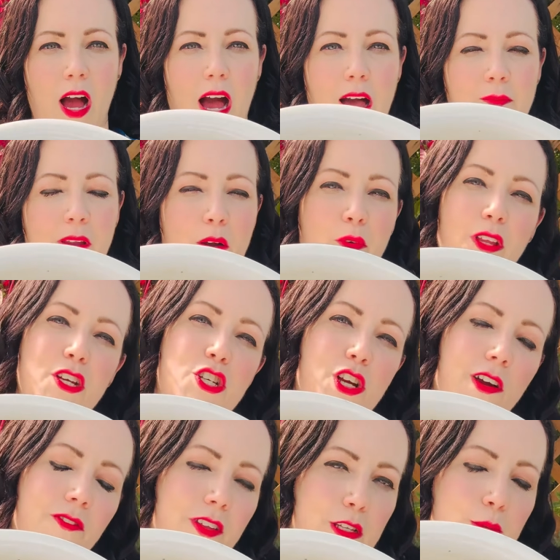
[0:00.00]
I'm not really sure
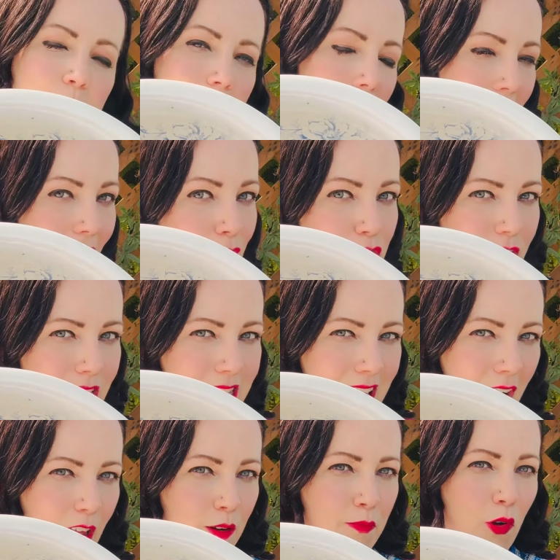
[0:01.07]
if this was actually a
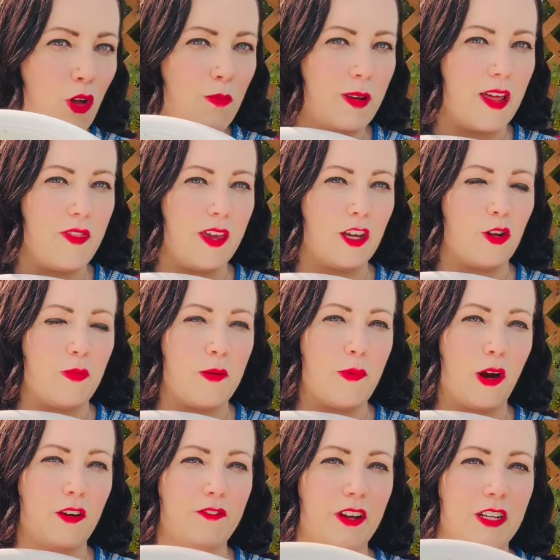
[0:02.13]
salad bowl, but I think it'll be
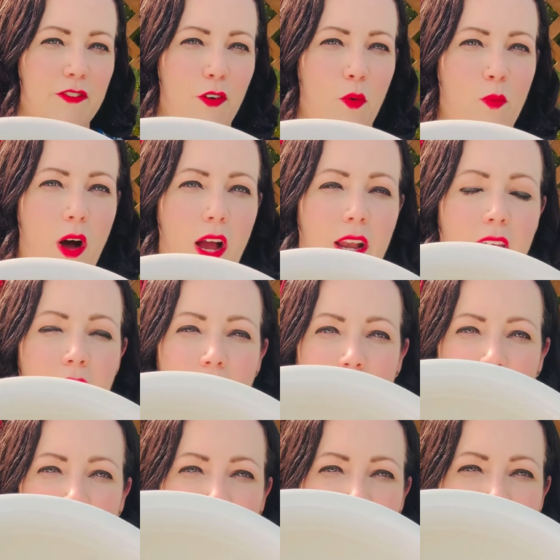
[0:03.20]
perfect for one.
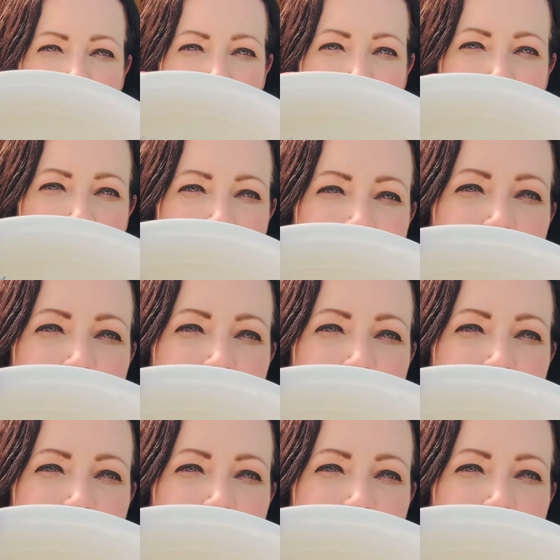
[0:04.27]
And you can tell it's